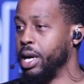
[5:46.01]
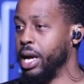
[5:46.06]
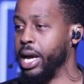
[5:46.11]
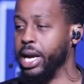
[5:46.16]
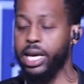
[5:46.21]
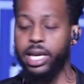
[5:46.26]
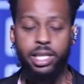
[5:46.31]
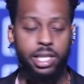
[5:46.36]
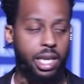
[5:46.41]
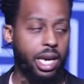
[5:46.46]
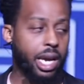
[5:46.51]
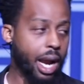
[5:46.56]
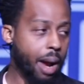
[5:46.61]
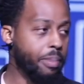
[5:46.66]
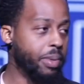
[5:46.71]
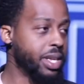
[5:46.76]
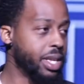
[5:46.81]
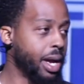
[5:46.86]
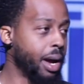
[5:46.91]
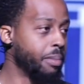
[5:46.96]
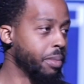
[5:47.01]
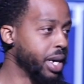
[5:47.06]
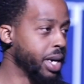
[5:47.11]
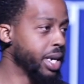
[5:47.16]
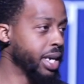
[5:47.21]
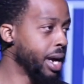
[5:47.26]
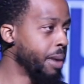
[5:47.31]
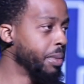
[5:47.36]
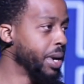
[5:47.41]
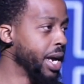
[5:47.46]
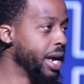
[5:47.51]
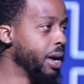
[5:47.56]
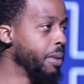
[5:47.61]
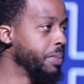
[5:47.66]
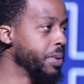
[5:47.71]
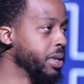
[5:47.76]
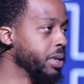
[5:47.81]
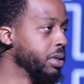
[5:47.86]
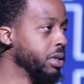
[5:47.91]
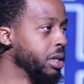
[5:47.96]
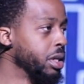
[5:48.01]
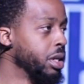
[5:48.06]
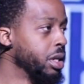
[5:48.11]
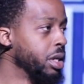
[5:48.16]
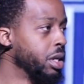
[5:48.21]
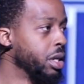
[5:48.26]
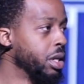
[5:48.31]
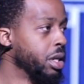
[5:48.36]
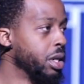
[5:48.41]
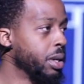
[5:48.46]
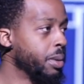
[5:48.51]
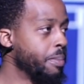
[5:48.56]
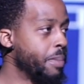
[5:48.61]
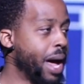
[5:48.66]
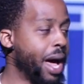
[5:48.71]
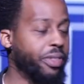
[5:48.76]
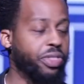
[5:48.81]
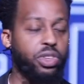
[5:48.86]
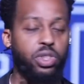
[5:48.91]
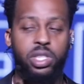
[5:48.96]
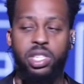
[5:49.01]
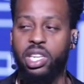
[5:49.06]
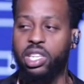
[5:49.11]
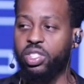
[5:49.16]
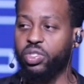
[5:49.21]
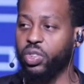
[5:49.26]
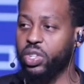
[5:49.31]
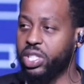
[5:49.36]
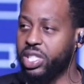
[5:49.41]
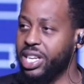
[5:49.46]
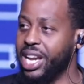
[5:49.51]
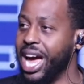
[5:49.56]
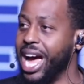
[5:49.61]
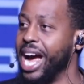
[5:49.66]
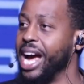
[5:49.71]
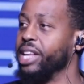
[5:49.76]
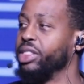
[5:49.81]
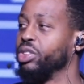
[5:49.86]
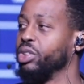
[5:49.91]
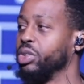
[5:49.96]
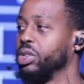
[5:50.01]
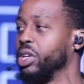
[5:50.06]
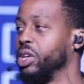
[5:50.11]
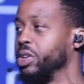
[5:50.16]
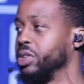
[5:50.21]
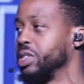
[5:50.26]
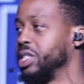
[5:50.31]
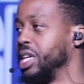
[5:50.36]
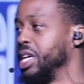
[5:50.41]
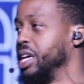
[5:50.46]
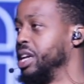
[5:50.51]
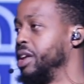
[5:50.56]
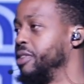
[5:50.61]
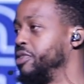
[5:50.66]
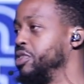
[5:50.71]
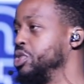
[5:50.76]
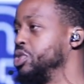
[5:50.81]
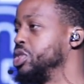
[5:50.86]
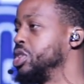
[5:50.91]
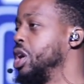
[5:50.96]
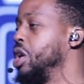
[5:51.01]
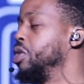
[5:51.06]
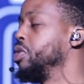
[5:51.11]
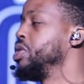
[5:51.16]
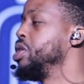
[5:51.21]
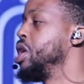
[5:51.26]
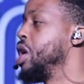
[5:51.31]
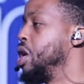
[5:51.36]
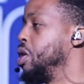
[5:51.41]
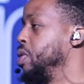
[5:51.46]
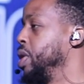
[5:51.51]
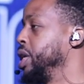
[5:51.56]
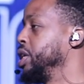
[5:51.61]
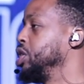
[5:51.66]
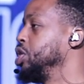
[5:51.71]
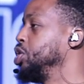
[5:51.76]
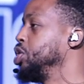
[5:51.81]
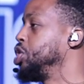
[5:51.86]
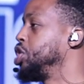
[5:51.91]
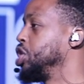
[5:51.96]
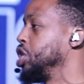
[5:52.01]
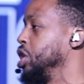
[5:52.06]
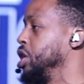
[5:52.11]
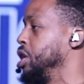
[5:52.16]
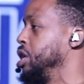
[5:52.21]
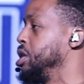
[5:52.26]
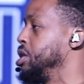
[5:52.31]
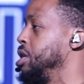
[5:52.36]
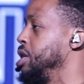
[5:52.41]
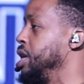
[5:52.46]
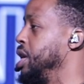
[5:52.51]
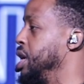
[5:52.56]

And he said, I'm, I'm going I'm to help you. Matthew 6, verse 9 through 13. If you don't know it, you should.